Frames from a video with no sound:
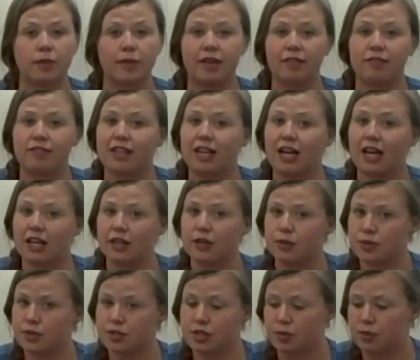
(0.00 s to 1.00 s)
We have not
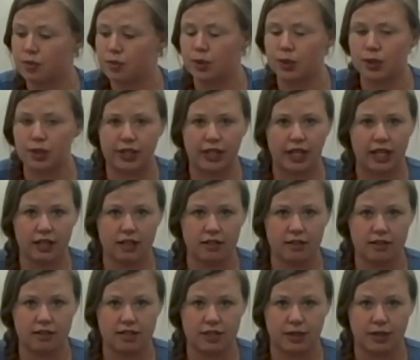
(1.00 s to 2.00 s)
used the ruler yet,
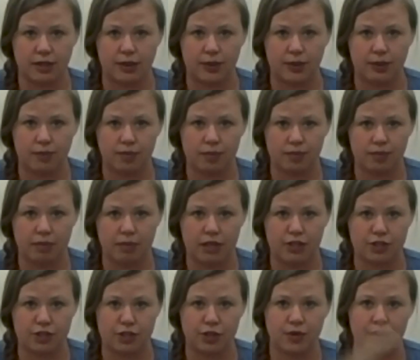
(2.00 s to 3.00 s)
so make
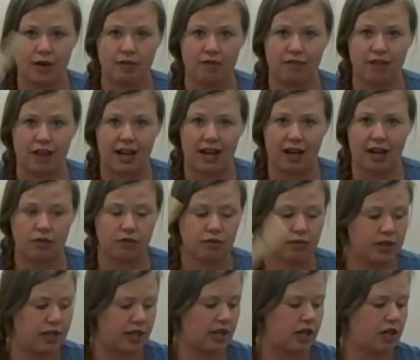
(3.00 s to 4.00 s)
sure you have that out and
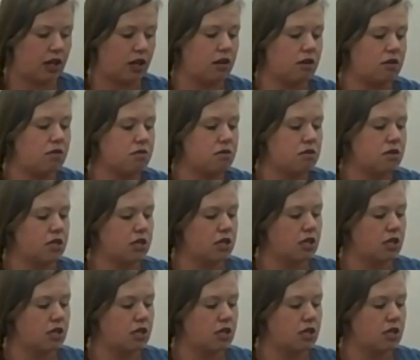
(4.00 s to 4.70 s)
ready to go.